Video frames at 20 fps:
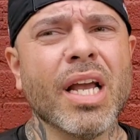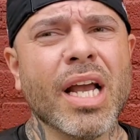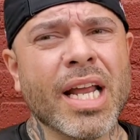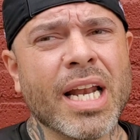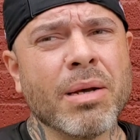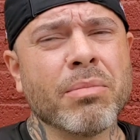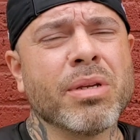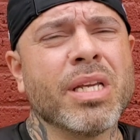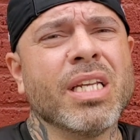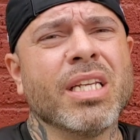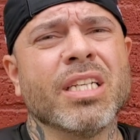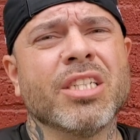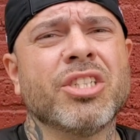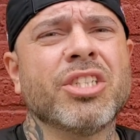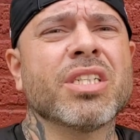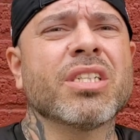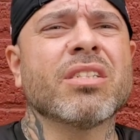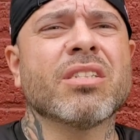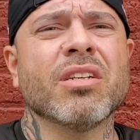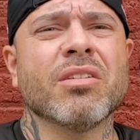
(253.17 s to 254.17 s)
And I'm getting
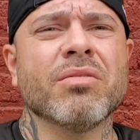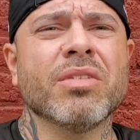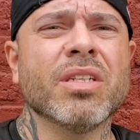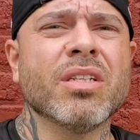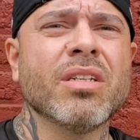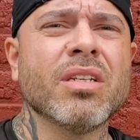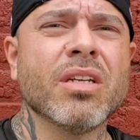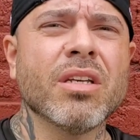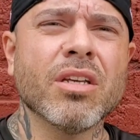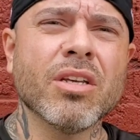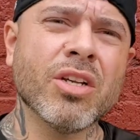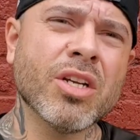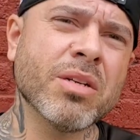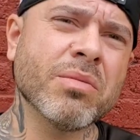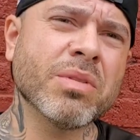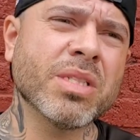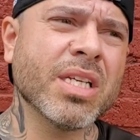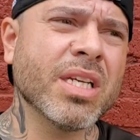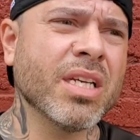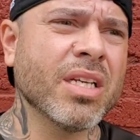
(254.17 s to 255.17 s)
jicks of it. You know what
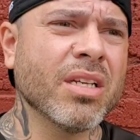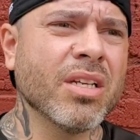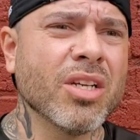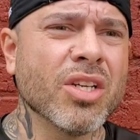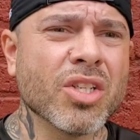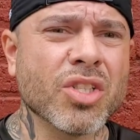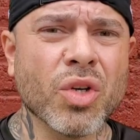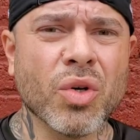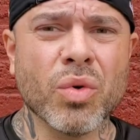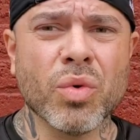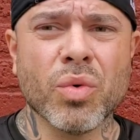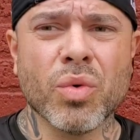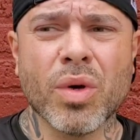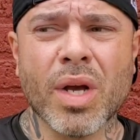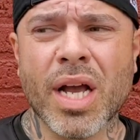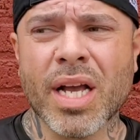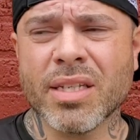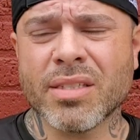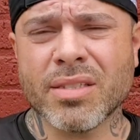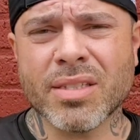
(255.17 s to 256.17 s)
I'm saying? So
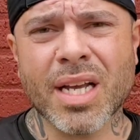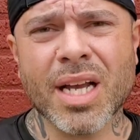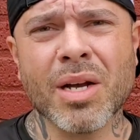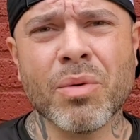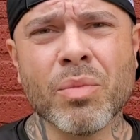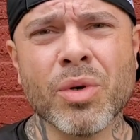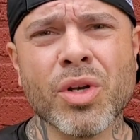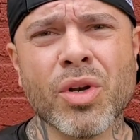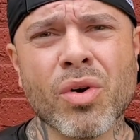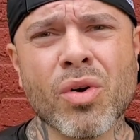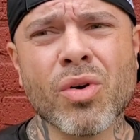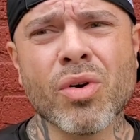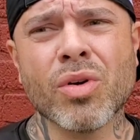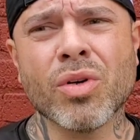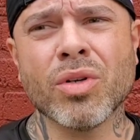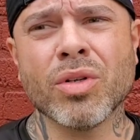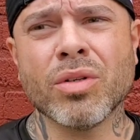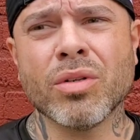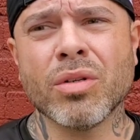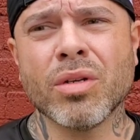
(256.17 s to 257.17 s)
as time went
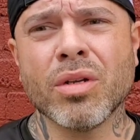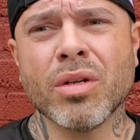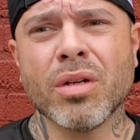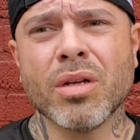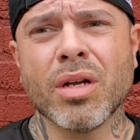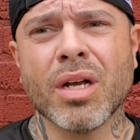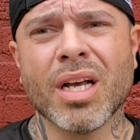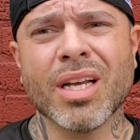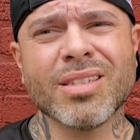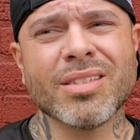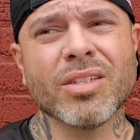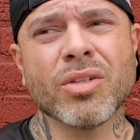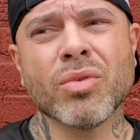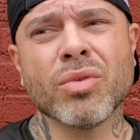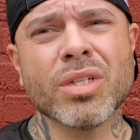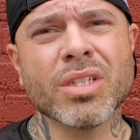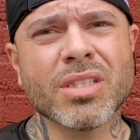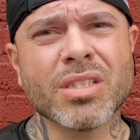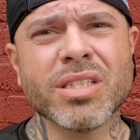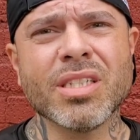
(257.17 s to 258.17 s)
on, I said,
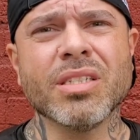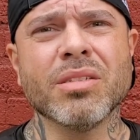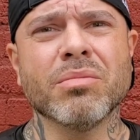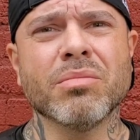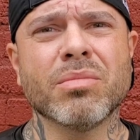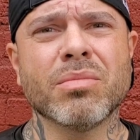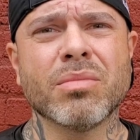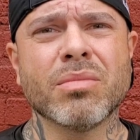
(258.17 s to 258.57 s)
go get sleep.